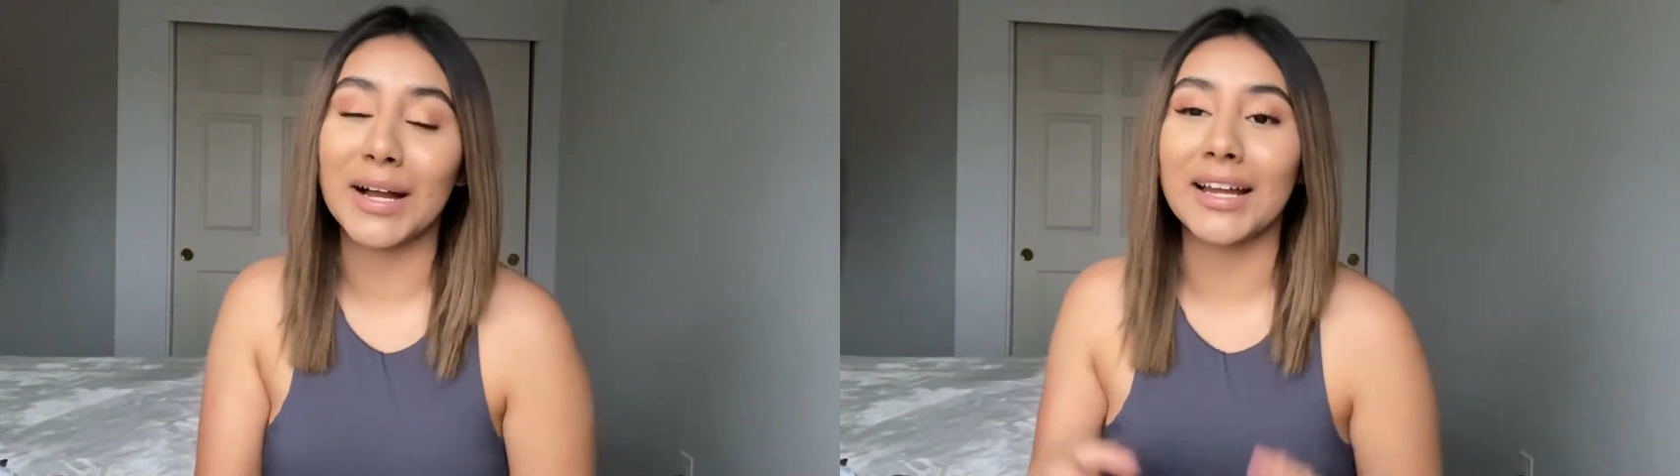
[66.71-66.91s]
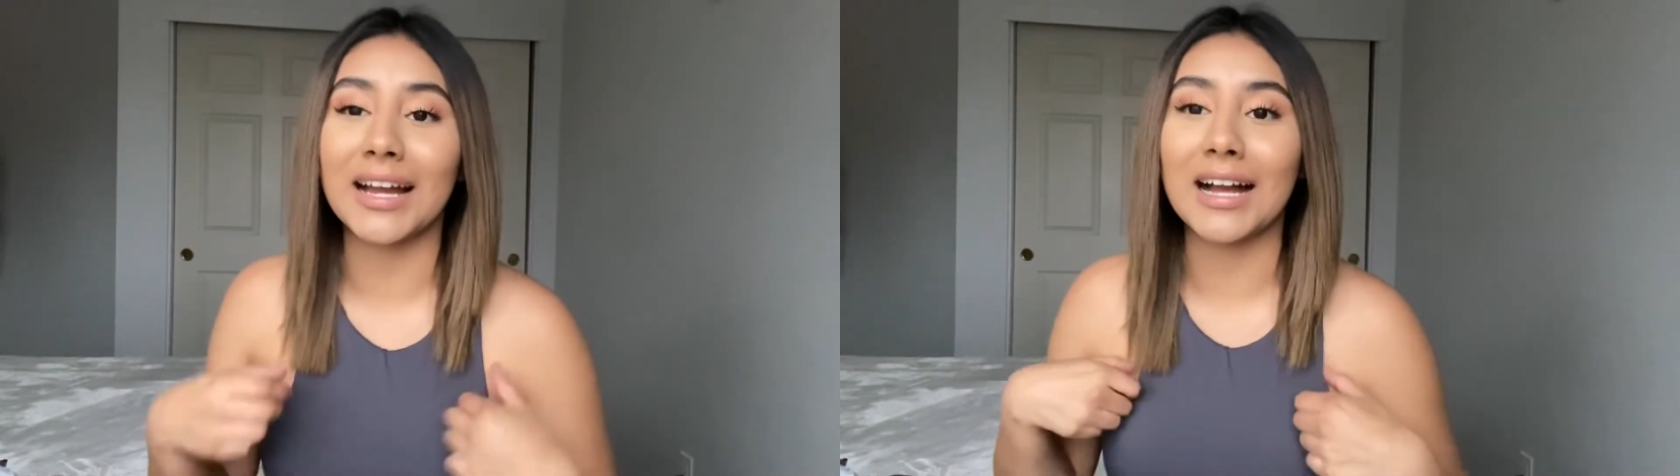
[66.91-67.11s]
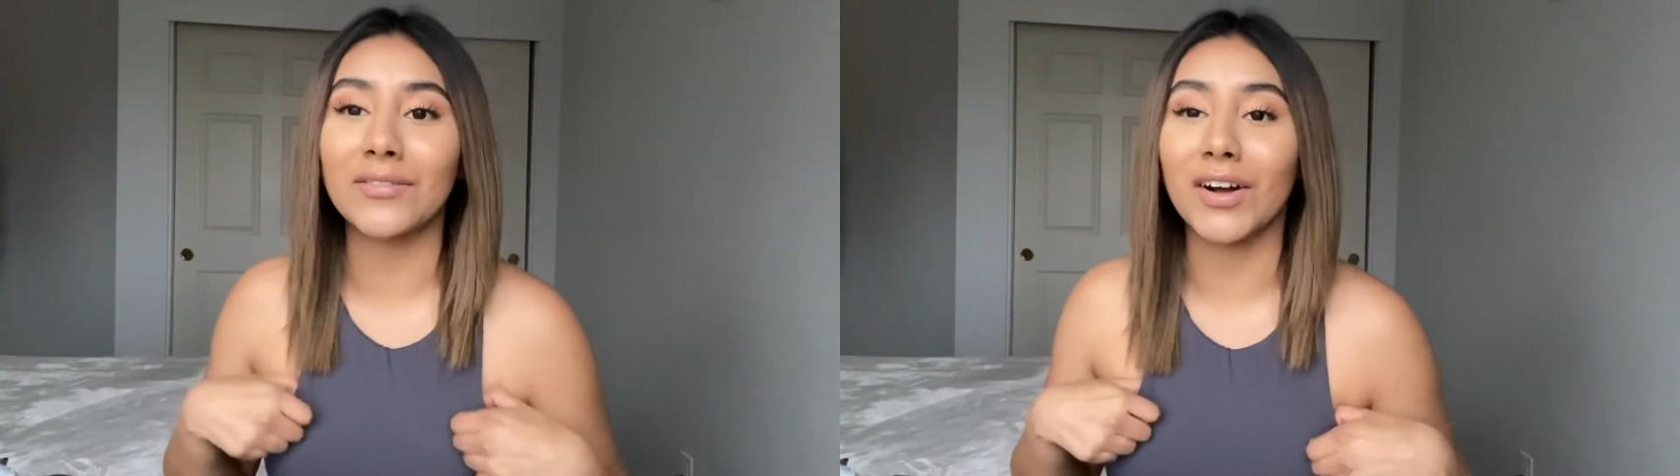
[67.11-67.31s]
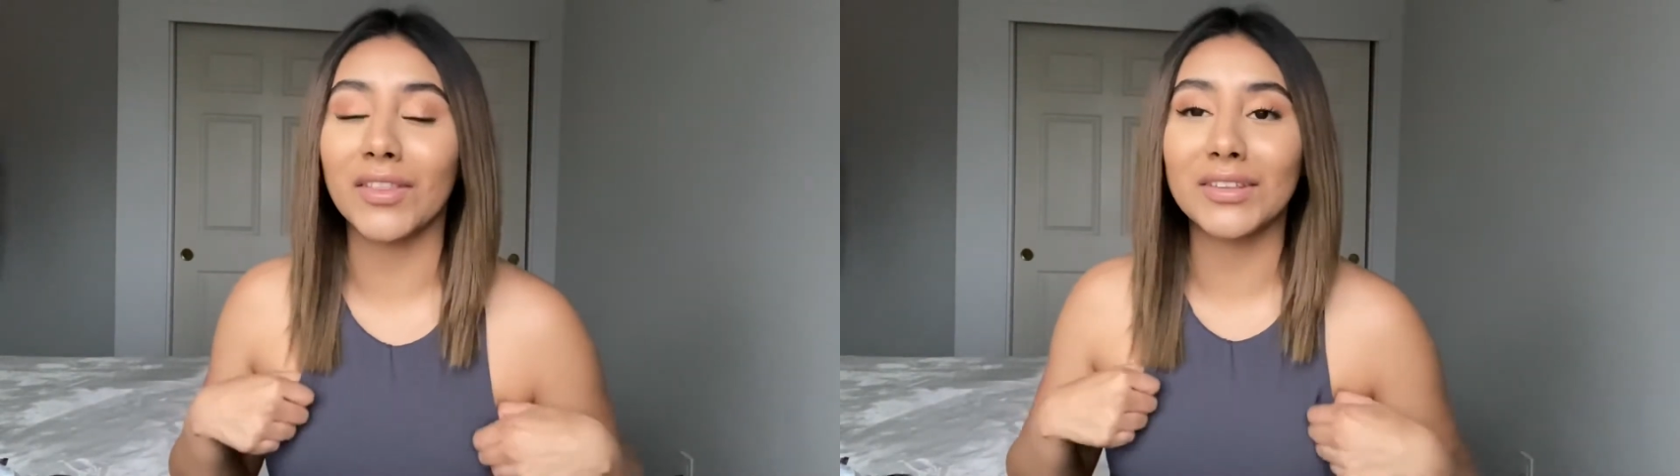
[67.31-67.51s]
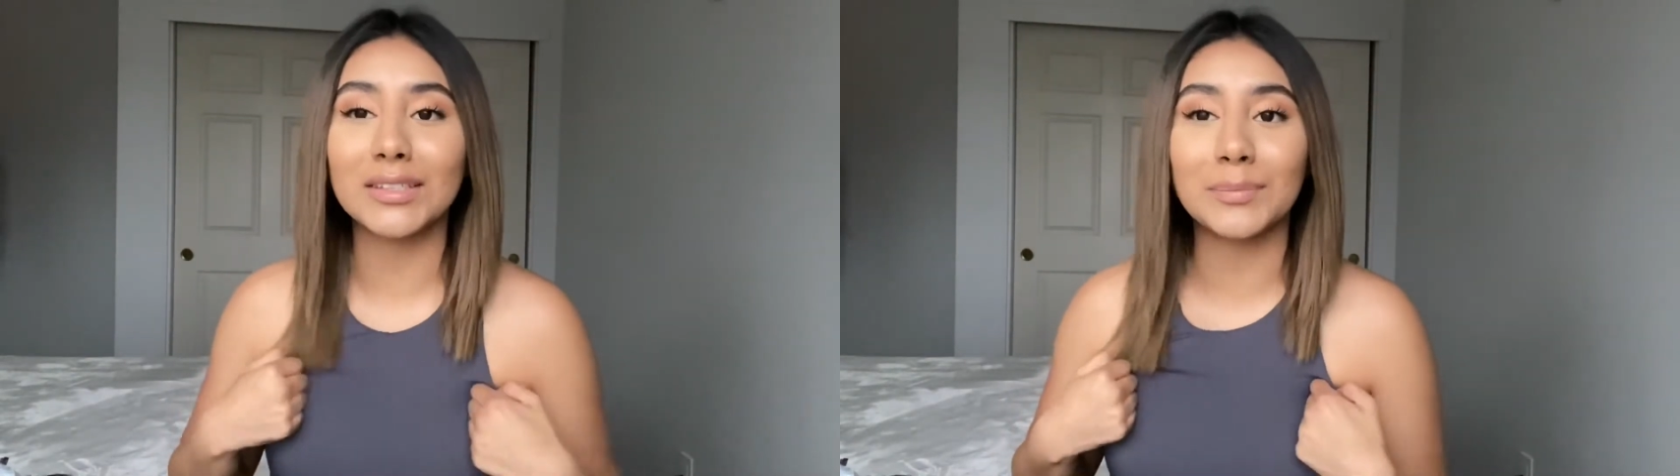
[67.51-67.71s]
I have
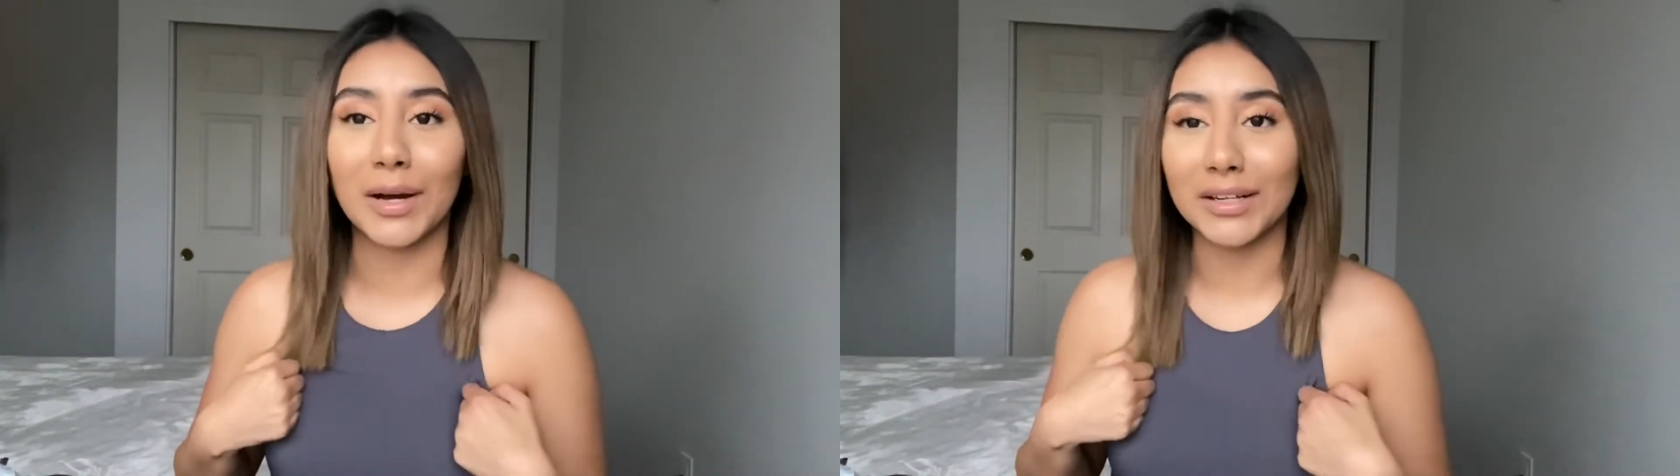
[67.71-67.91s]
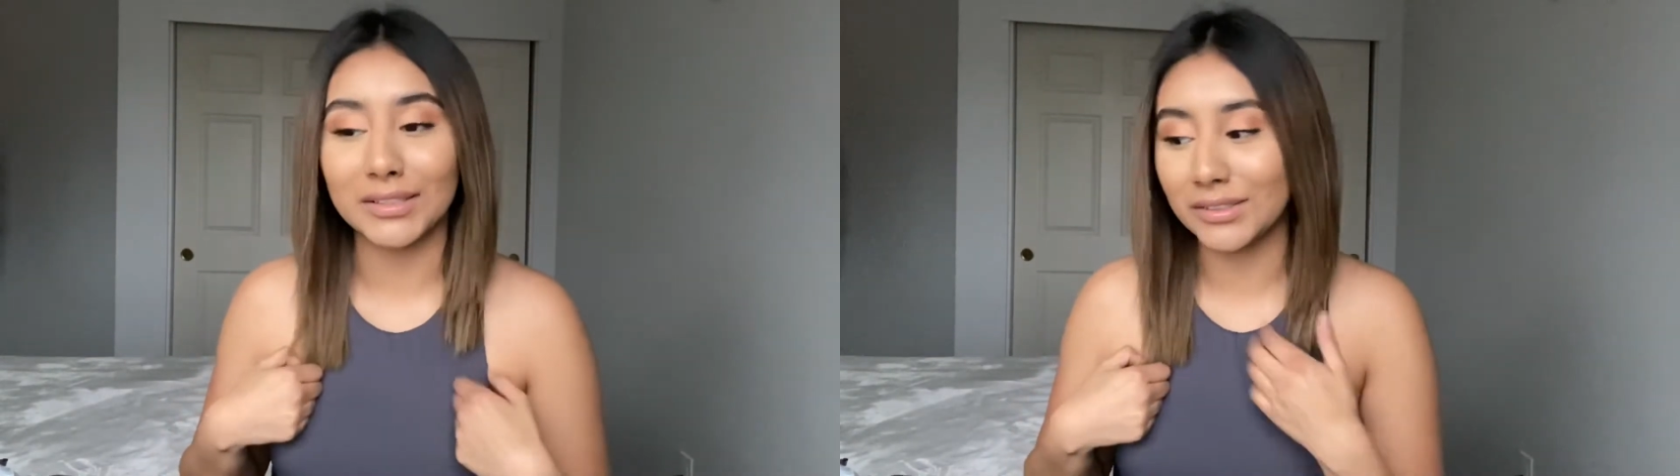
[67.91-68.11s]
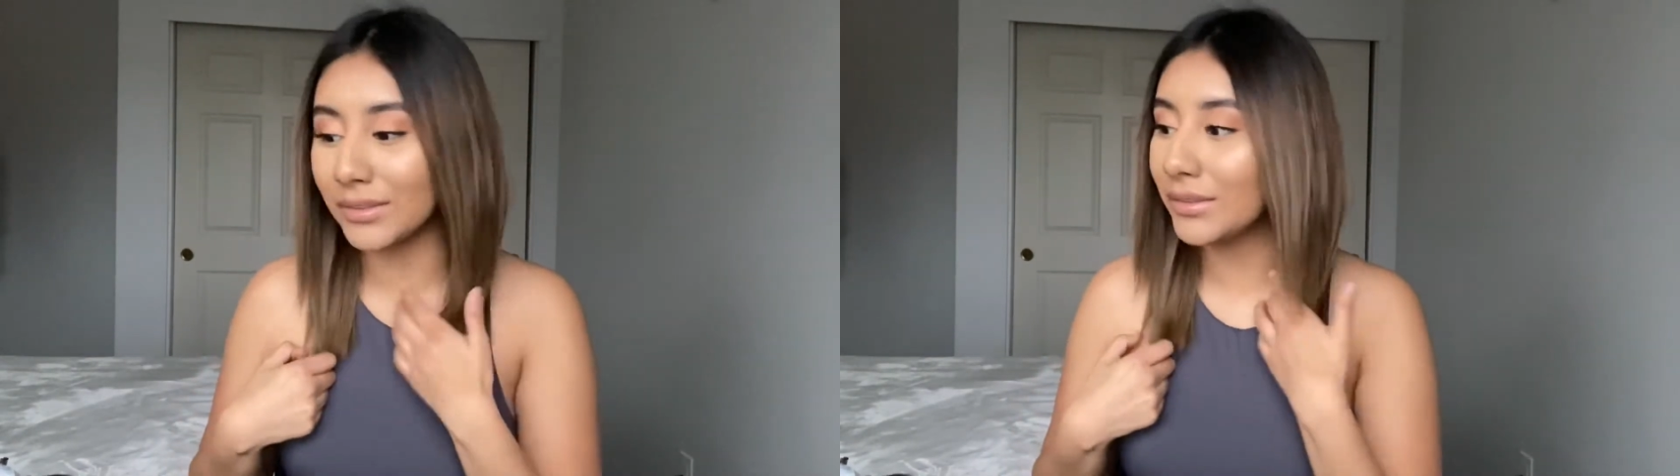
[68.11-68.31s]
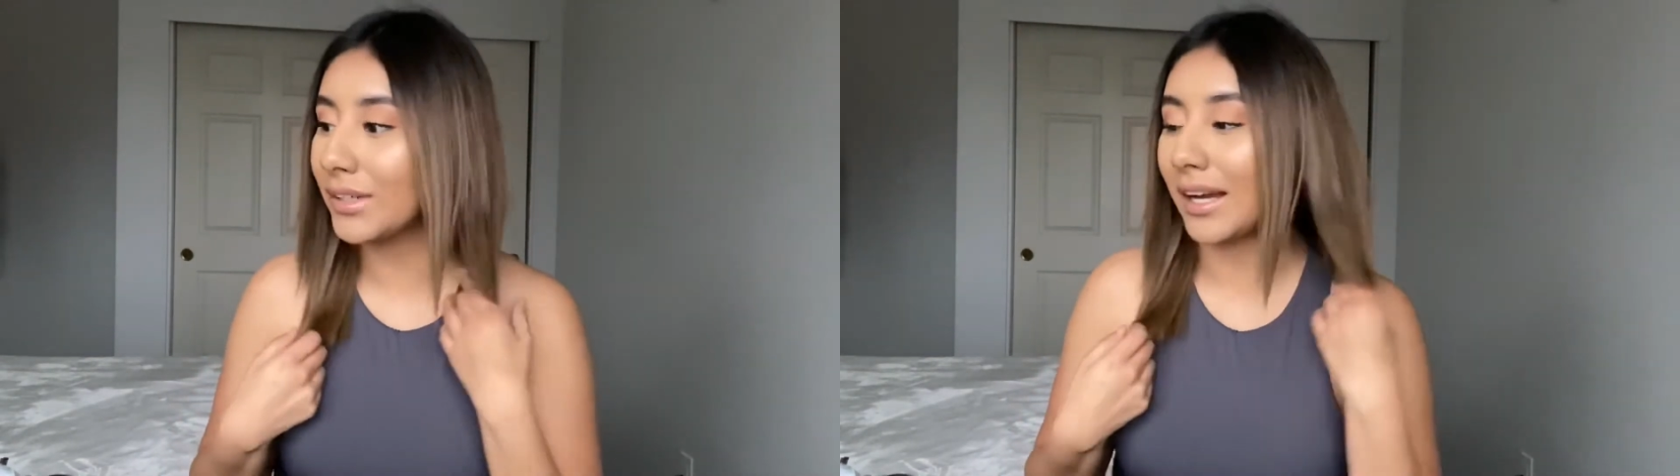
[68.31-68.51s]
on this bodysuit.